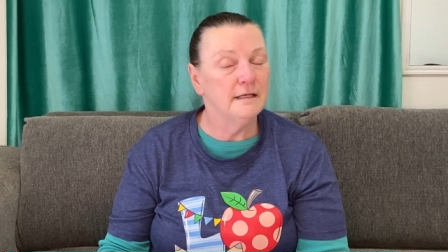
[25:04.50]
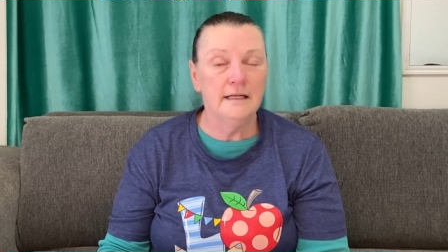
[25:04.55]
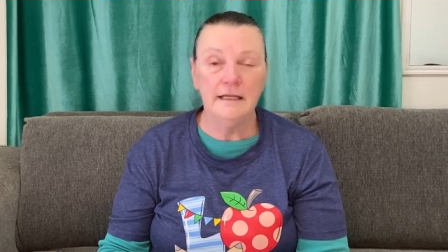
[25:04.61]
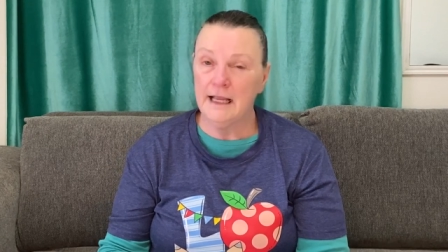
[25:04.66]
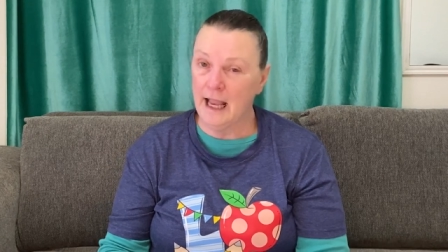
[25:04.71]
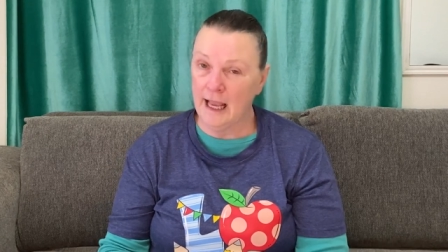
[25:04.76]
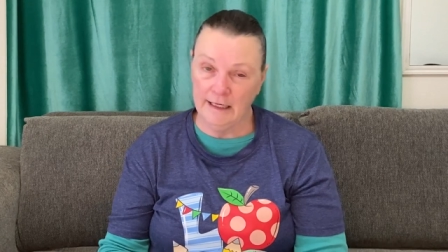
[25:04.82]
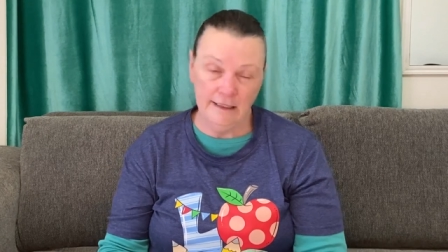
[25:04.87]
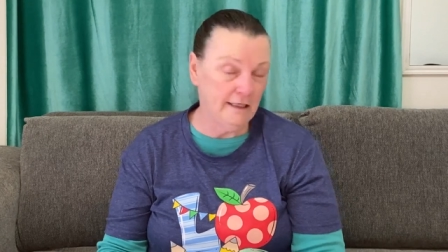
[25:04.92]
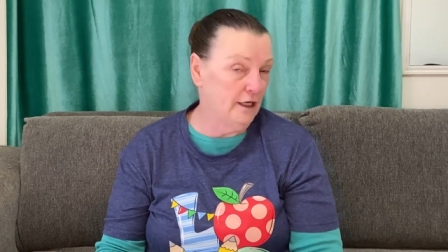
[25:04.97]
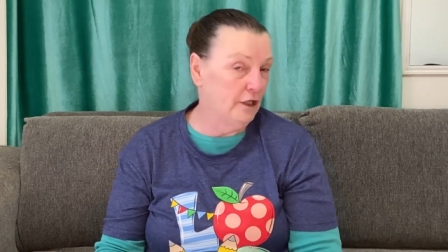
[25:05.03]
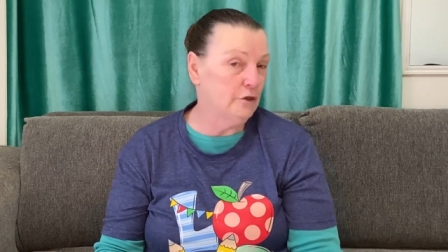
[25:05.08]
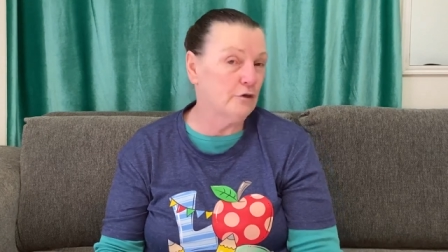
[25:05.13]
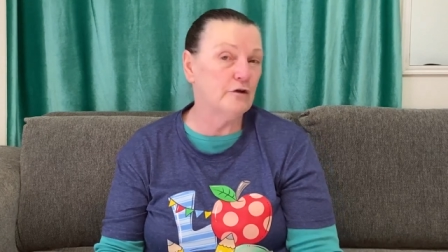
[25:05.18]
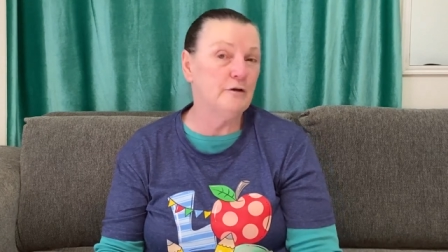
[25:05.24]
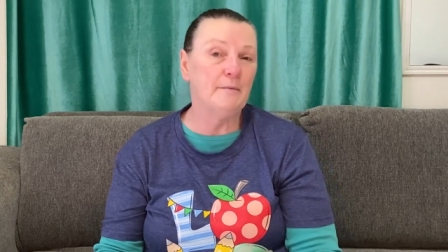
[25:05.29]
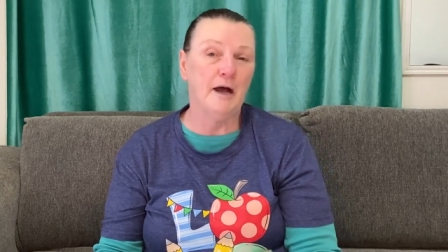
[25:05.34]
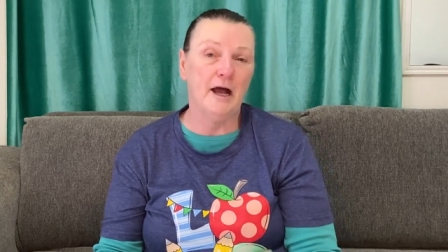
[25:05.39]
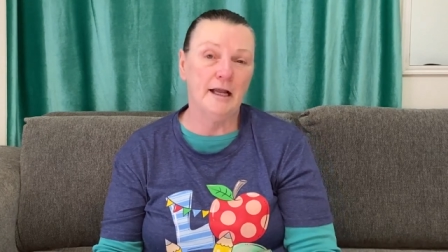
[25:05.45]
and neither
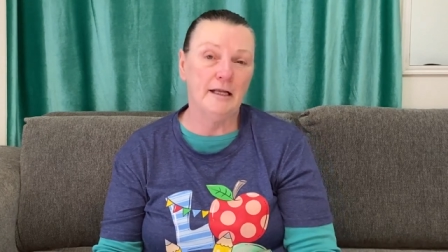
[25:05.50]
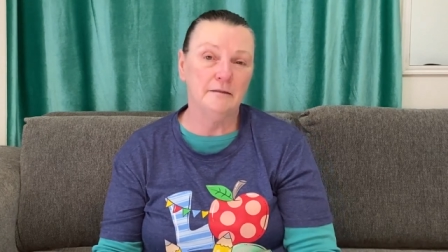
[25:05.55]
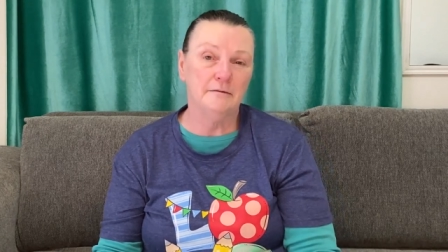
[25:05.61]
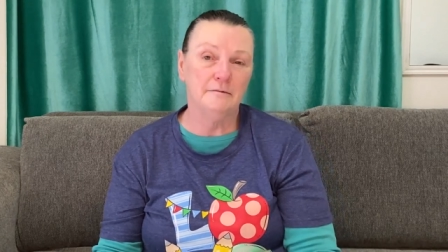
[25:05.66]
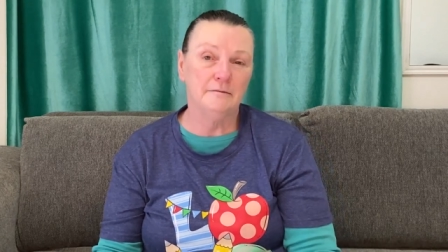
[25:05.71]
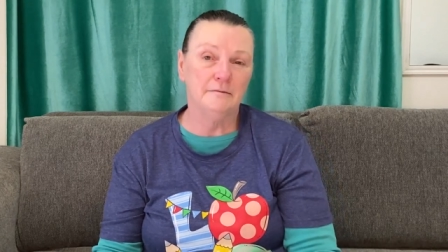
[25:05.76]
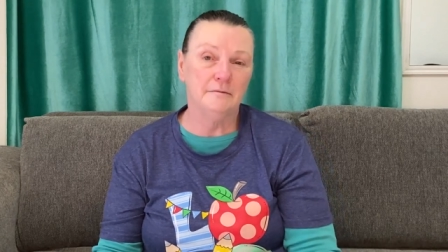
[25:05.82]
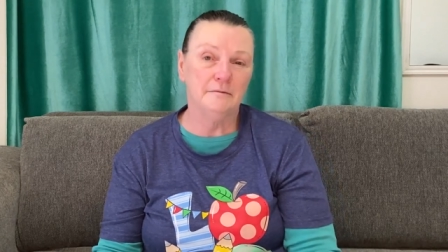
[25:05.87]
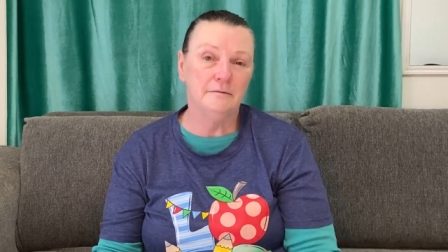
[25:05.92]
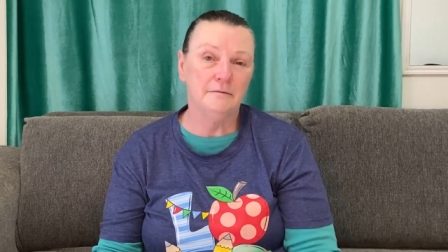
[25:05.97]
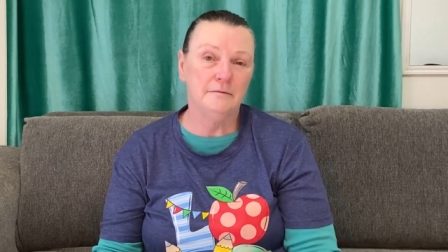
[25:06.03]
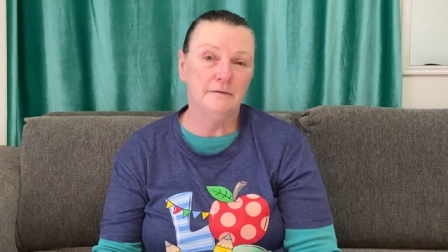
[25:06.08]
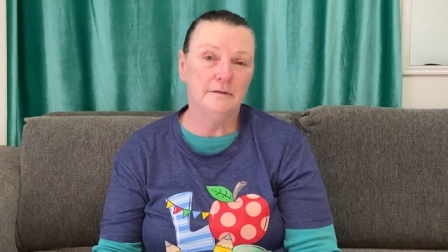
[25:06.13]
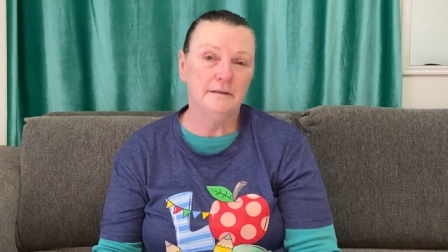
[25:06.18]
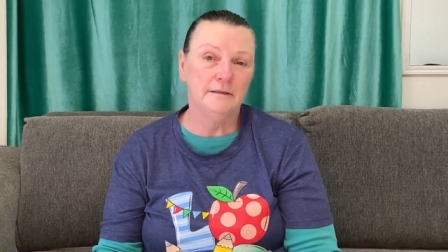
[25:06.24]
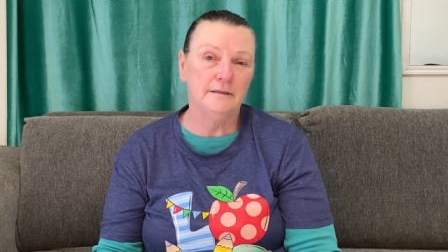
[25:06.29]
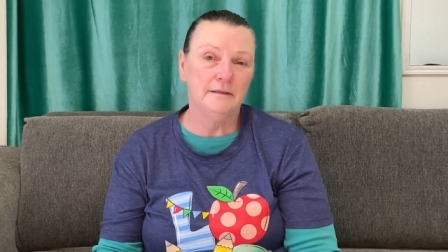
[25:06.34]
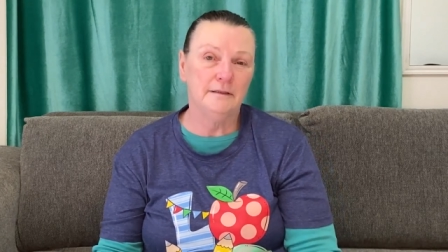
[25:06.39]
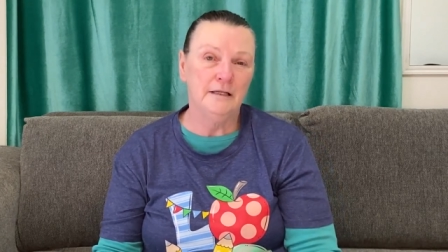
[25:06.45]
am I.
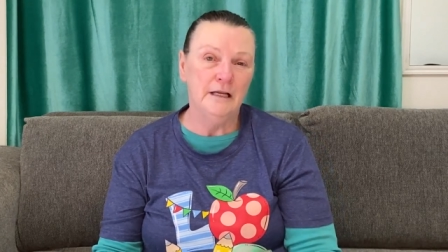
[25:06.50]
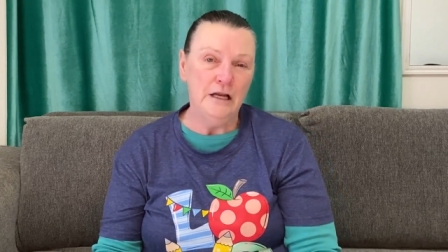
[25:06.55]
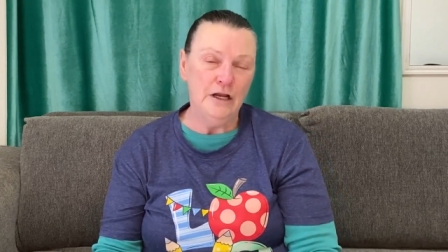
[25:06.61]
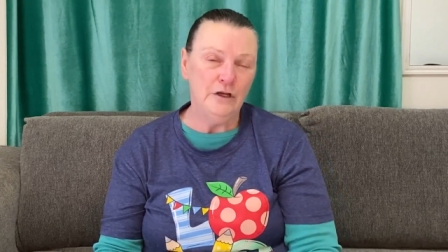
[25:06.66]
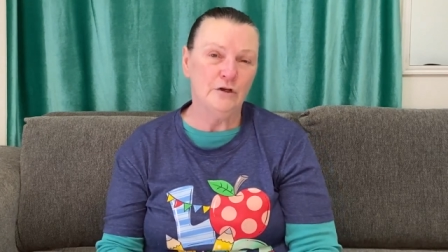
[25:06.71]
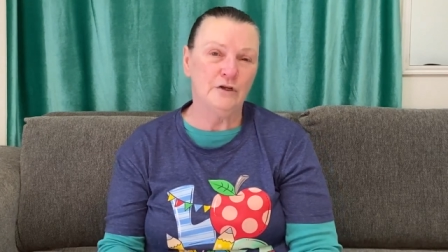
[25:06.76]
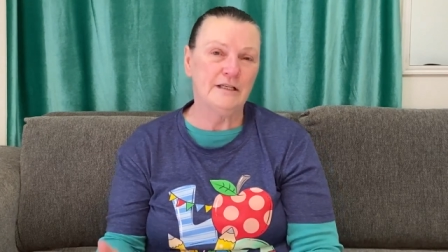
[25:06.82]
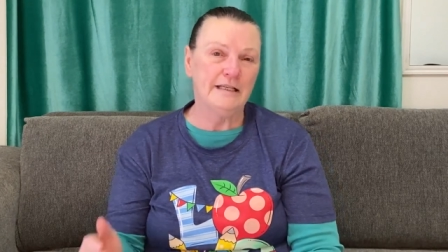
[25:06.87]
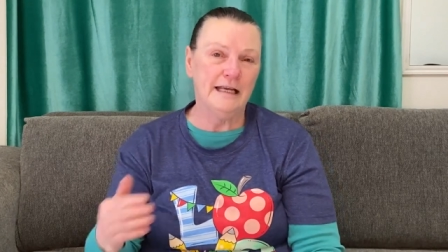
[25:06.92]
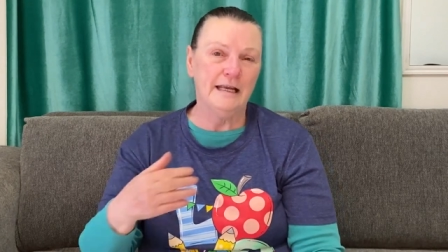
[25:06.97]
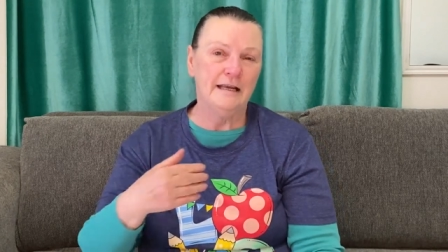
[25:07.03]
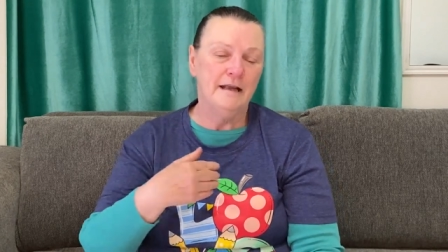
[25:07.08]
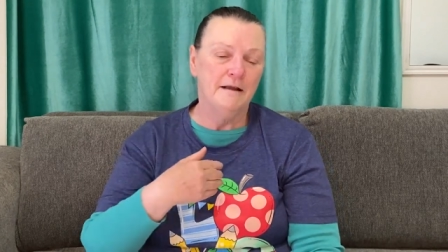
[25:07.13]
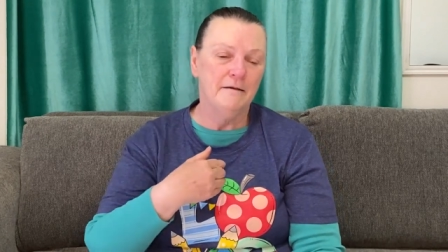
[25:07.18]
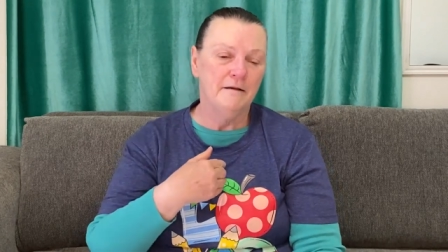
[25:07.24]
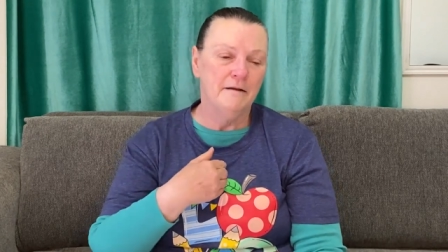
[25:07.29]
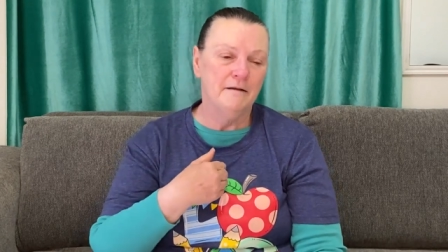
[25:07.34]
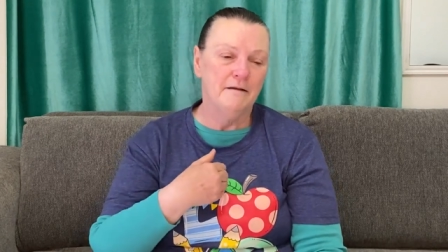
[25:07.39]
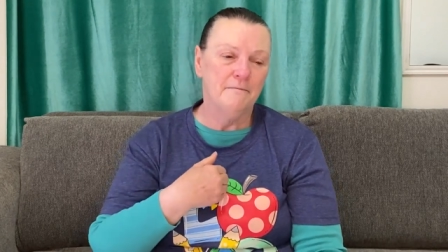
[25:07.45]
You see,
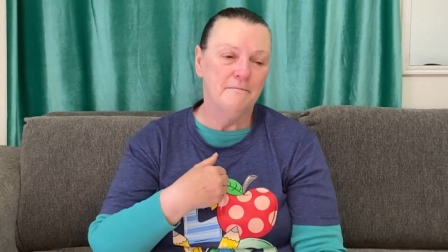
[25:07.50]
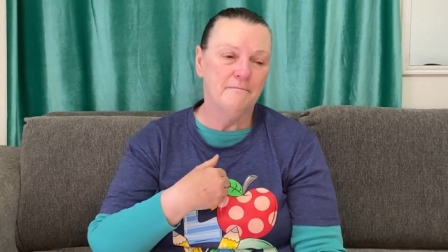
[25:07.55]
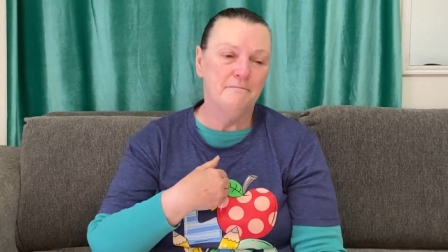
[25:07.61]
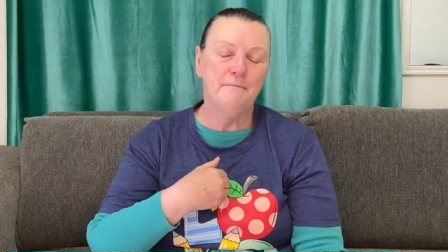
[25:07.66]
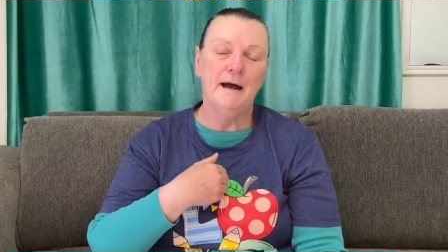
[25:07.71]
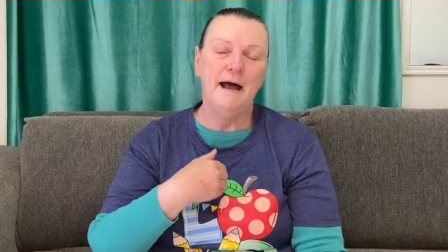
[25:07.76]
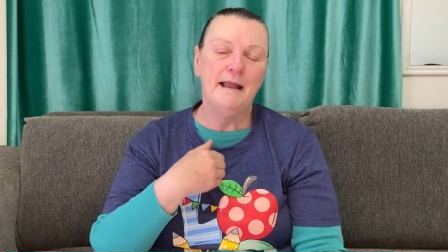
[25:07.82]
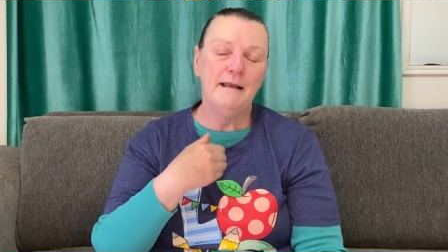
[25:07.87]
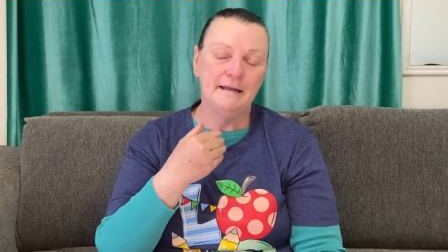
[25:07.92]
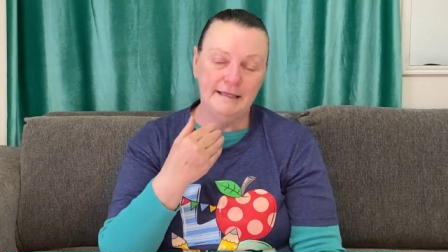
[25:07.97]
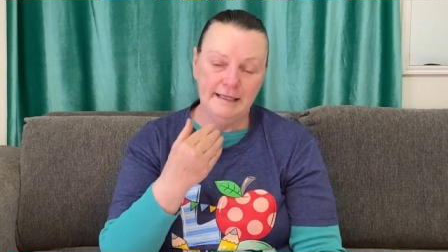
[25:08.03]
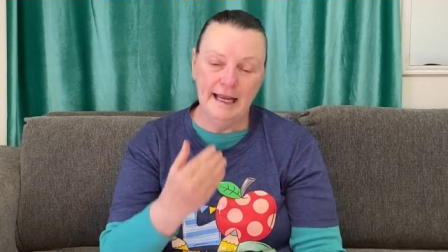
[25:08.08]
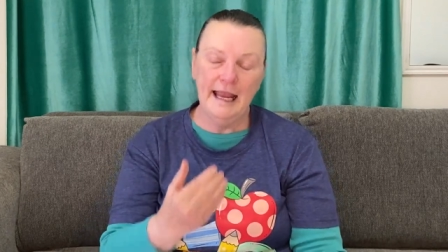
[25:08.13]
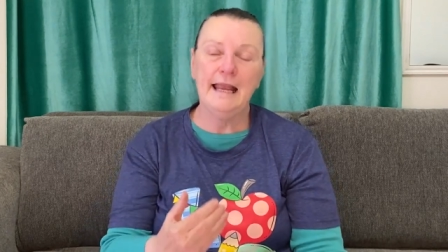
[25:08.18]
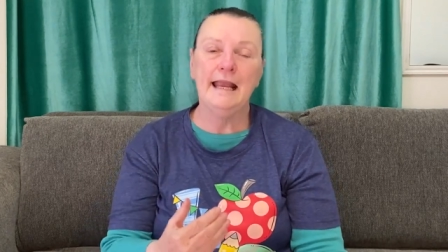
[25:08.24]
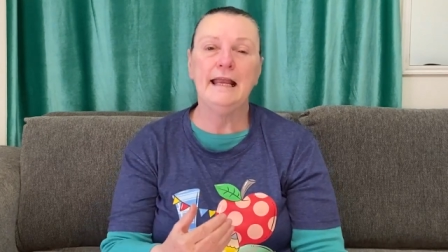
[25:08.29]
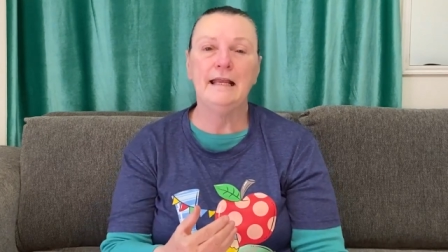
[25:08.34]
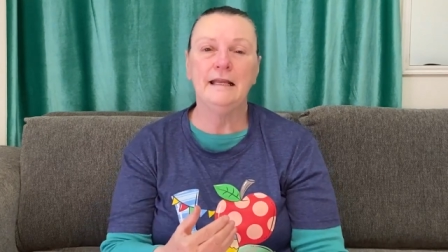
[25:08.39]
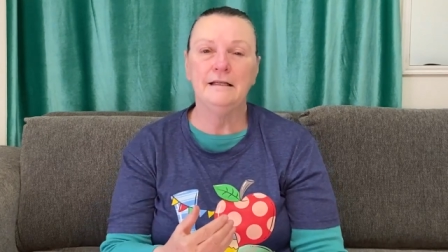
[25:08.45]
my
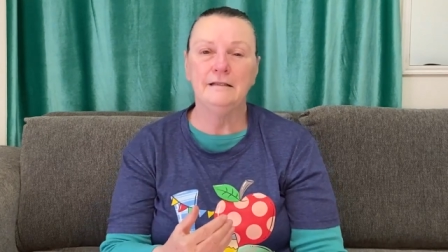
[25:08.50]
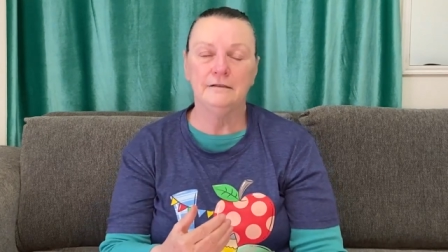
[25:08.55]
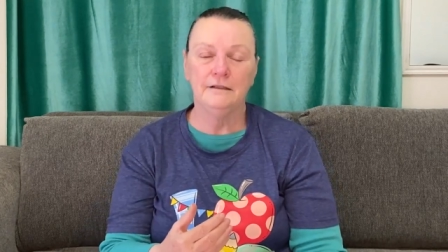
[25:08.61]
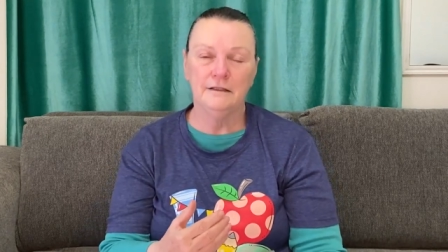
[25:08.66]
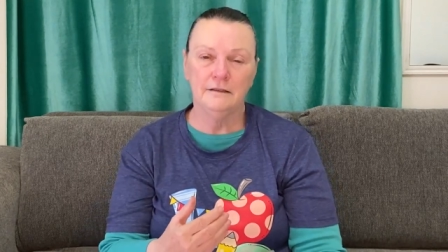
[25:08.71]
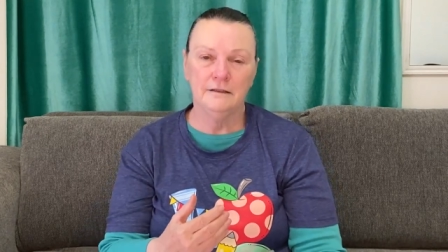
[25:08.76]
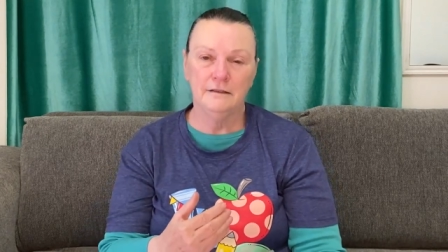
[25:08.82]
day